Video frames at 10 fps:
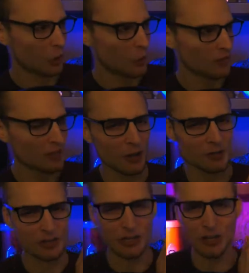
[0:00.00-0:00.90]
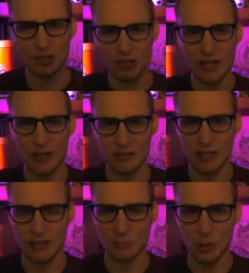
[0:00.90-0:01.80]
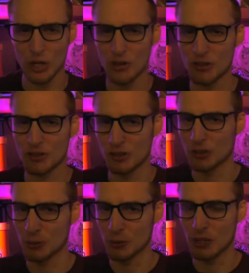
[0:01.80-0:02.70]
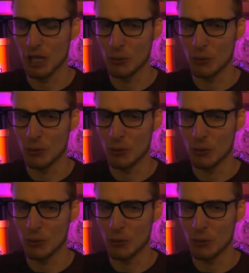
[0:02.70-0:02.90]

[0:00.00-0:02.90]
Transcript: Hopefully, that'll start a chain effect of more countries starting to do it.